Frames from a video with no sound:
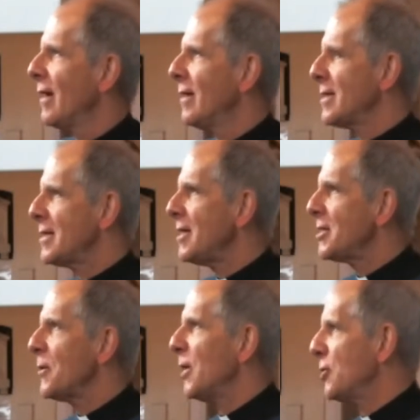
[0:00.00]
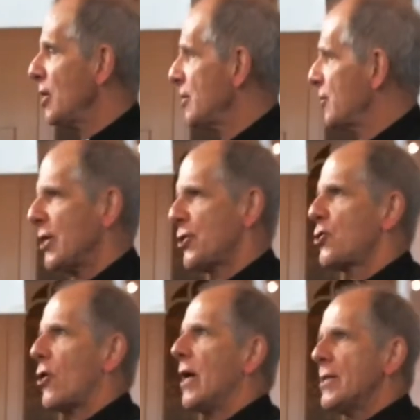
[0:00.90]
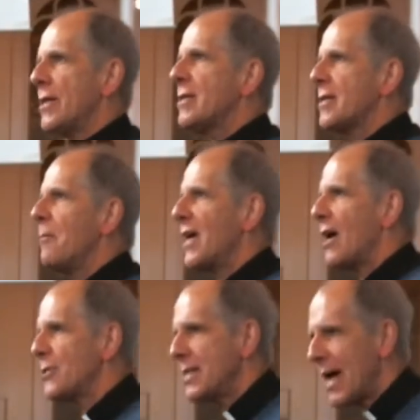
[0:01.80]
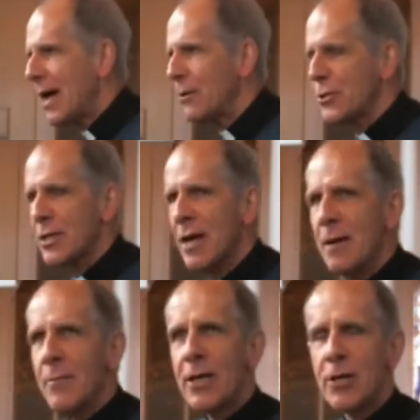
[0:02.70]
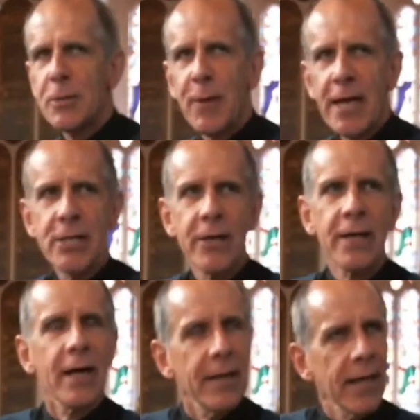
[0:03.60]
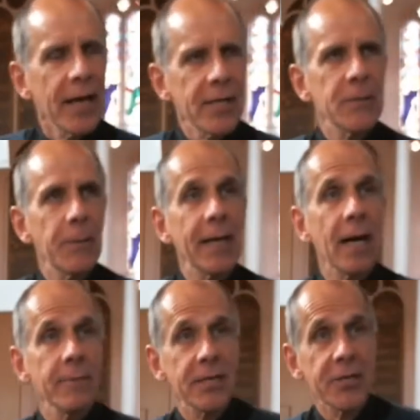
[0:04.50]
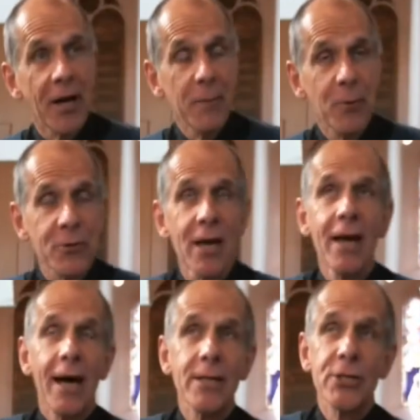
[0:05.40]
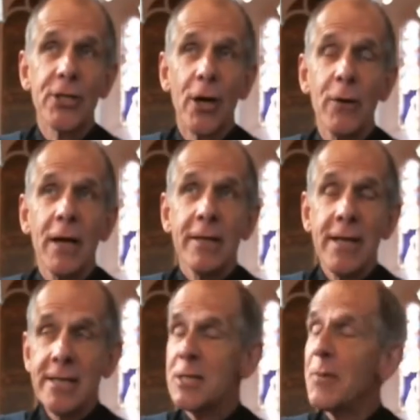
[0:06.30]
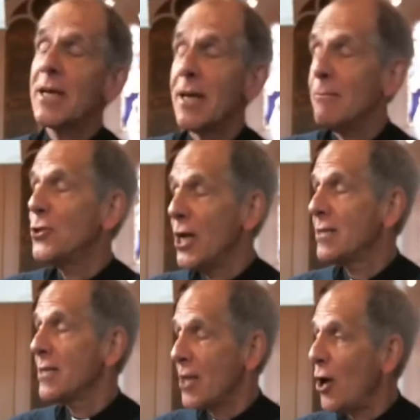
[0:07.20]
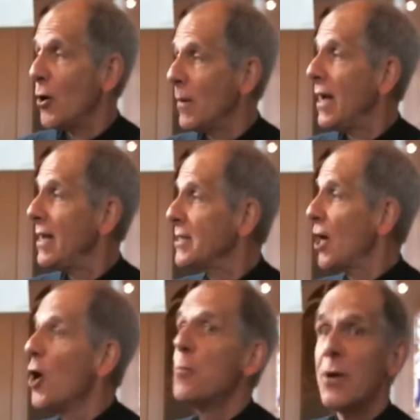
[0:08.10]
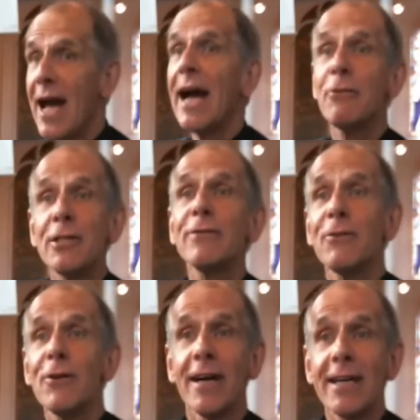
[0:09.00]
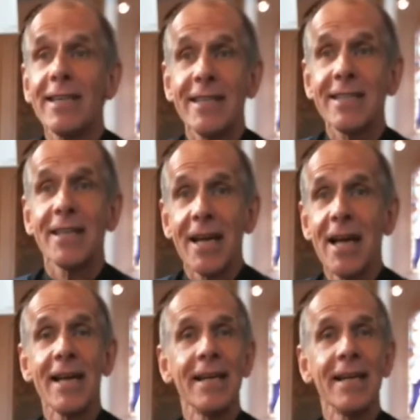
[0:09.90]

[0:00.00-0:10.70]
There's a sense in which Jesus just strides into somebody else's house because Peter and the others have become disciples, and so this has become Jesus' home. It is open house, if you like. He doesn't,